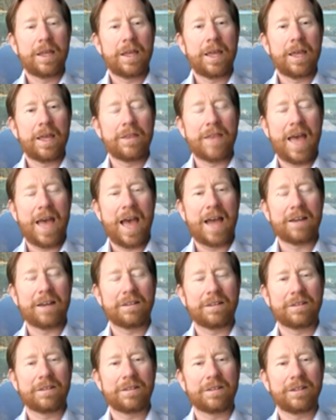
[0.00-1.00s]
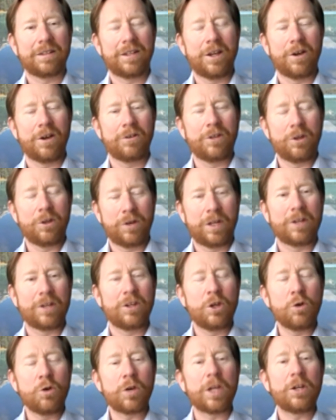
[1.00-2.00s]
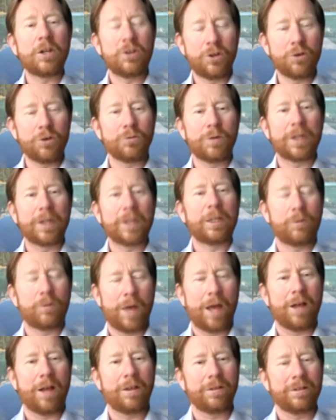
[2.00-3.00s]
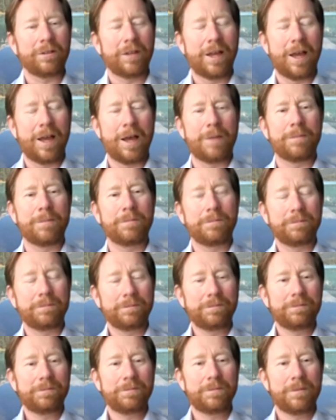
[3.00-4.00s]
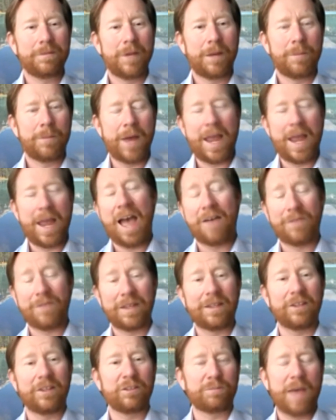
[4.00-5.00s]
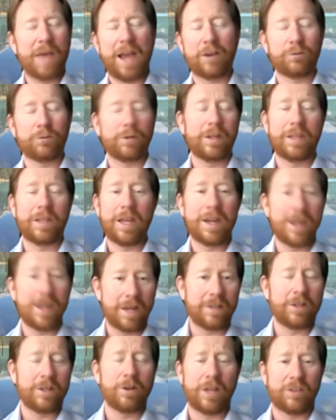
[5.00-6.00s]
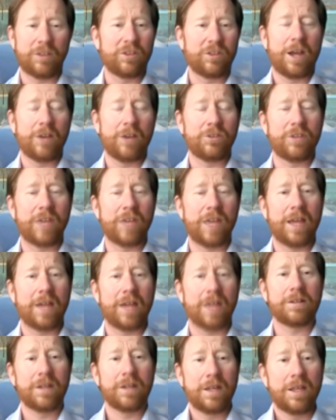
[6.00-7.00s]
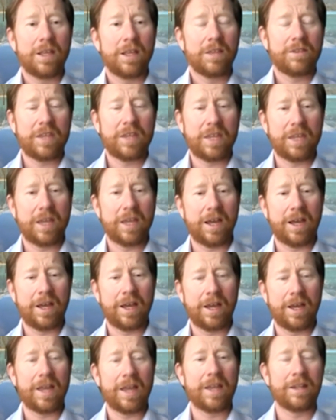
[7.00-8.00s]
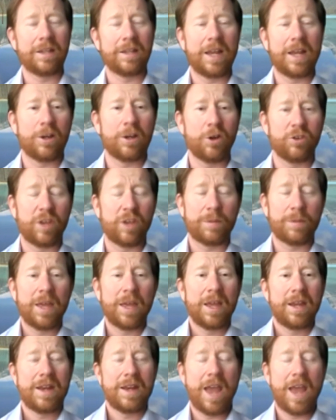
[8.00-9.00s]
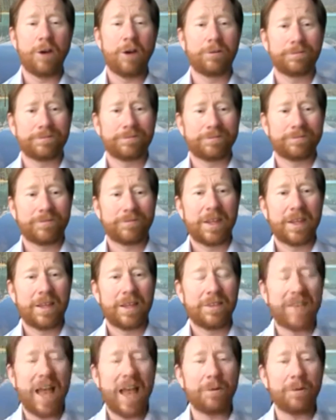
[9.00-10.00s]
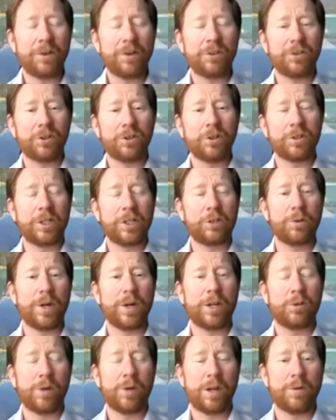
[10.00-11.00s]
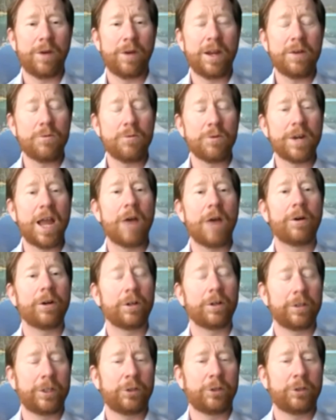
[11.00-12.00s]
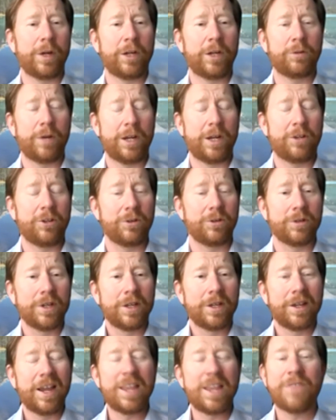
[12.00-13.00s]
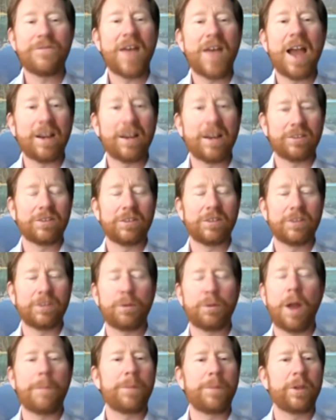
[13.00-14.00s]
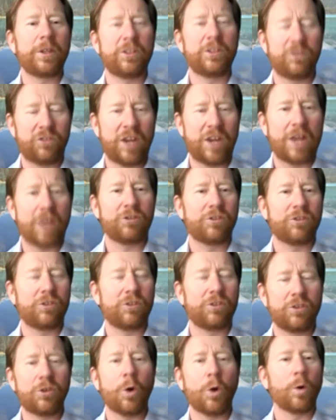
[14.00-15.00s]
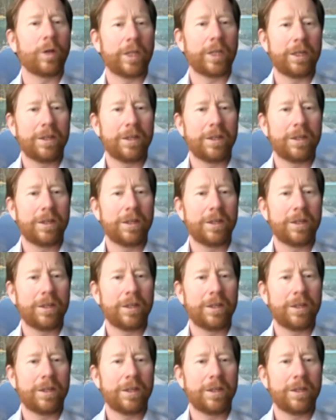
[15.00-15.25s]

that you can do really well by having these SPACs where a deal gets announced and it goes up. Now, that was early 2021. We're now in early 2022, and the probabilities have changed totally.